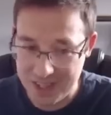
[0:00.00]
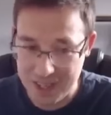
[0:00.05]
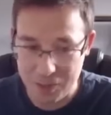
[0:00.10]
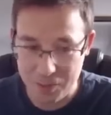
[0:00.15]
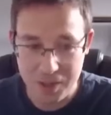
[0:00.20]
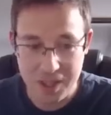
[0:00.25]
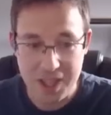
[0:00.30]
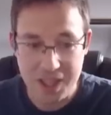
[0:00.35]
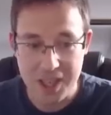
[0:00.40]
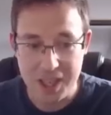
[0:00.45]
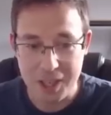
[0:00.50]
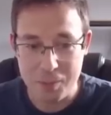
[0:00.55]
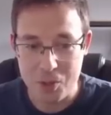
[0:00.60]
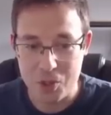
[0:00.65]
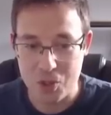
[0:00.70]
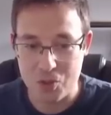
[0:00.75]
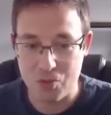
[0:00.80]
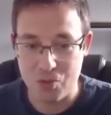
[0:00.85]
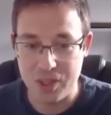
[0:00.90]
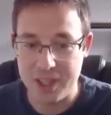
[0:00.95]
Now, let me
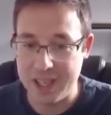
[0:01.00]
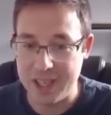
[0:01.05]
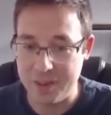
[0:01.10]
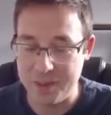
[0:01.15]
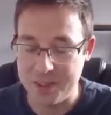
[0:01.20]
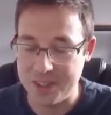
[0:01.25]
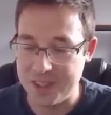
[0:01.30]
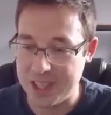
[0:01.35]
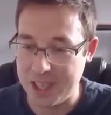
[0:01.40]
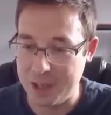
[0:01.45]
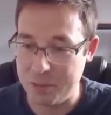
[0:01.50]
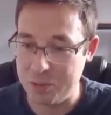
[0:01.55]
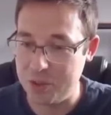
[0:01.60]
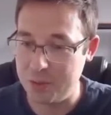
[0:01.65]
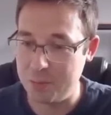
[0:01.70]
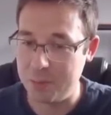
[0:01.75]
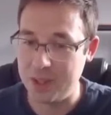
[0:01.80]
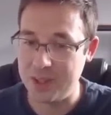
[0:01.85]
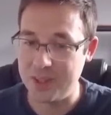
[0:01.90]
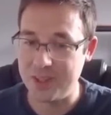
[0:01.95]
just read out this
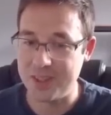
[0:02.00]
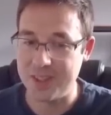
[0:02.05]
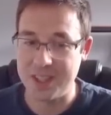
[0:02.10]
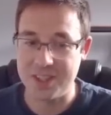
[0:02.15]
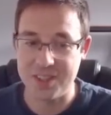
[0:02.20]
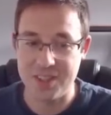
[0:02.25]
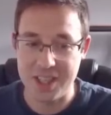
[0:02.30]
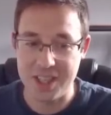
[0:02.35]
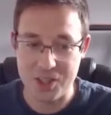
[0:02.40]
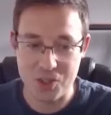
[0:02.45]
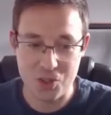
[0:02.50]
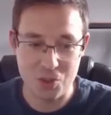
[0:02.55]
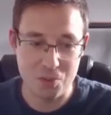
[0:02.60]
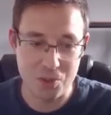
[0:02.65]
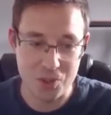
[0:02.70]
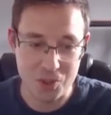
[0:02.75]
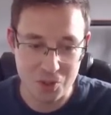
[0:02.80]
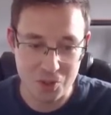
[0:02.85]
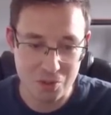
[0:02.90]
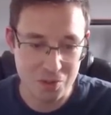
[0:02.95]
caption, because as an
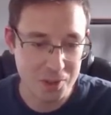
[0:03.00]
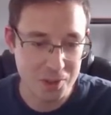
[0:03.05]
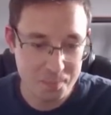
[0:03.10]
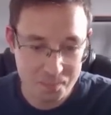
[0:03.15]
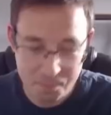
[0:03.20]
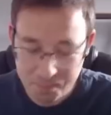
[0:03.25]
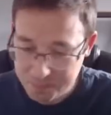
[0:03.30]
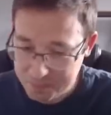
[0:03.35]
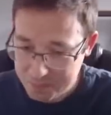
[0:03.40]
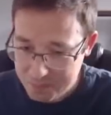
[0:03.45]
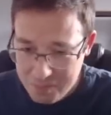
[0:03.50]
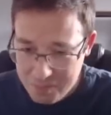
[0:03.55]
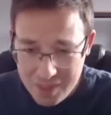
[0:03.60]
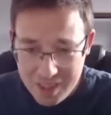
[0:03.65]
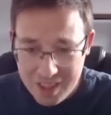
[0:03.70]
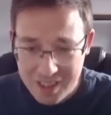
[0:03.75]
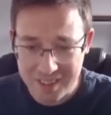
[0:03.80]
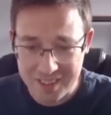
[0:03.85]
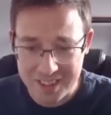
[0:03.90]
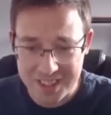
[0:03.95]
astrophotographer,
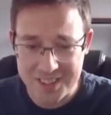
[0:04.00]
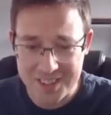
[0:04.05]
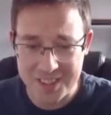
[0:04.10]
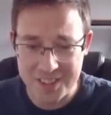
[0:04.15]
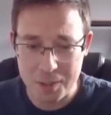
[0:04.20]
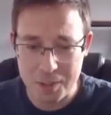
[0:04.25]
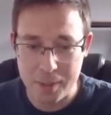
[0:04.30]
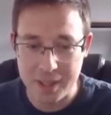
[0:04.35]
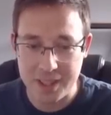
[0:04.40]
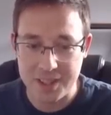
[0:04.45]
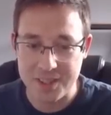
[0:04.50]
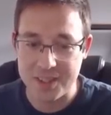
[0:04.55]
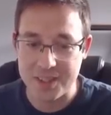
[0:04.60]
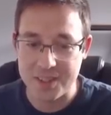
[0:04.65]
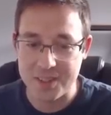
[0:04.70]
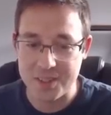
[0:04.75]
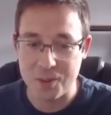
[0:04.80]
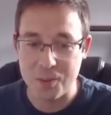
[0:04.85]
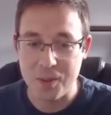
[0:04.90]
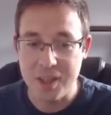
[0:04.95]
this is amazing.
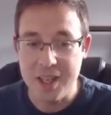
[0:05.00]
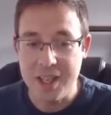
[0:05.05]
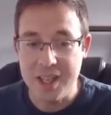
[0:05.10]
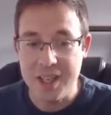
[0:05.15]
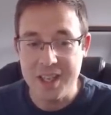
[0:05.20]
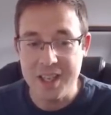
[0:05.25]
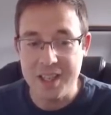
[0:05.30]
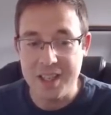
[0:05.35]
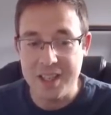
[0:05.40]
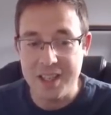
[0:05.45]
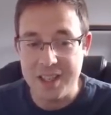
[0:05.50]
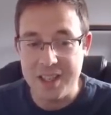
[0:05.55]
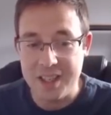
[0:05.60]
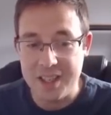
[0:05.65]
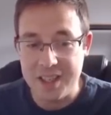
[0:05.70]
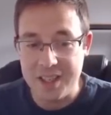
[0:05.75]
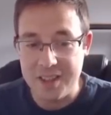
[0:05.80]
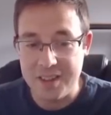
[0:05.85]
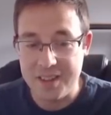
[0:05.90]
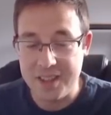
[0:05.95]
So
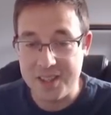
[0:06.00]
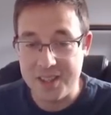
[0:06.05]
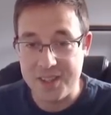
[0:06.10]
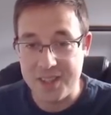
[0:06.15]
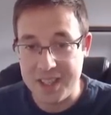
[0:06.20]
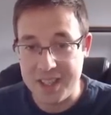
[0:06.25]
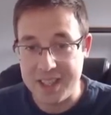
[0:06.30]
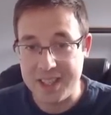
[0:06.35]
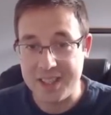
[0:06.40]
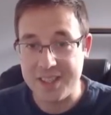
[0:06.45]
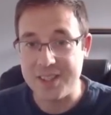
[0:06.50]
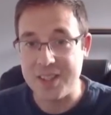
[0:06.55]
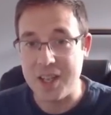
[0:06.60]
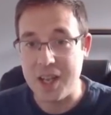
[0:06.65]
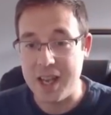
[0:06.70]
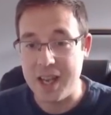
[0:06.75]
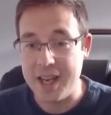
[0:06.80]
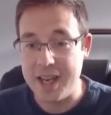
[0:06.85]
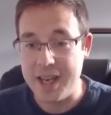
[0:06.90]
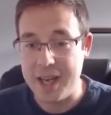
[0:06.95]
this is
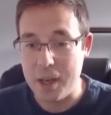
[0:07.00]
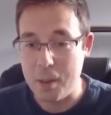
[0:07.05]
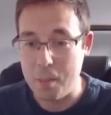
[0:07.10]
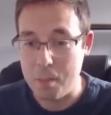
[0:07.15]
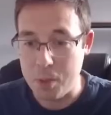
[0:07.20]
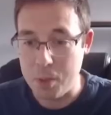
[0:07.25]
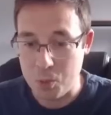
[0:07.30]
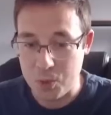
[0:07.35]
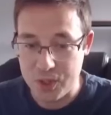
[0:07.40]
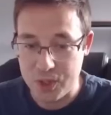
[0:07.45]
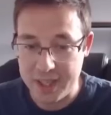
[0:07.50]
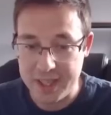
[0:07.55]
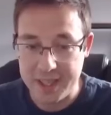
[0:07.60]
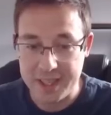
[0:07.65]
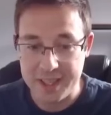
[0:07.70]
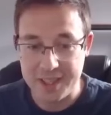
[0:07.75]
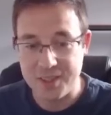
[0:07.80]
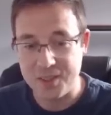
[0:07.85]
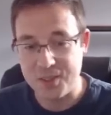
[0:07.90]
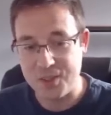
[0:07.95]
a mosaic.